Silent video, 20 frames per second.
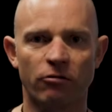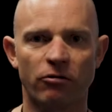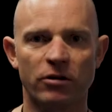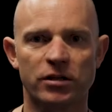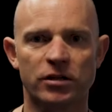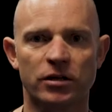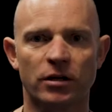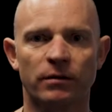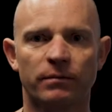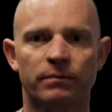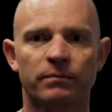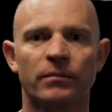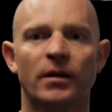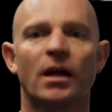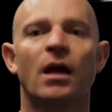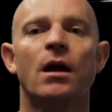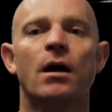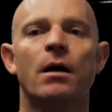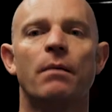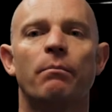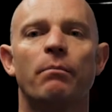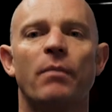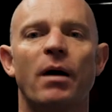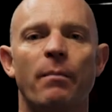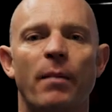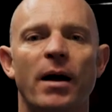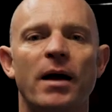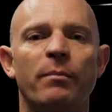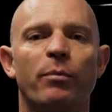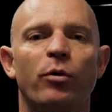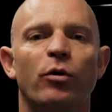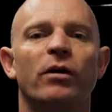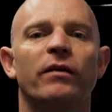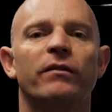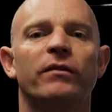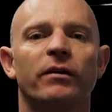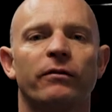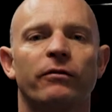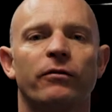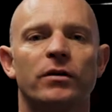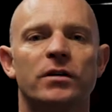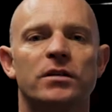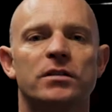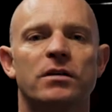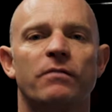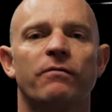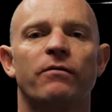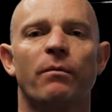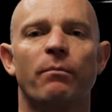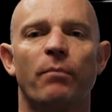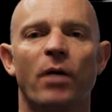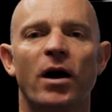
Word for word: question. My main point of difference from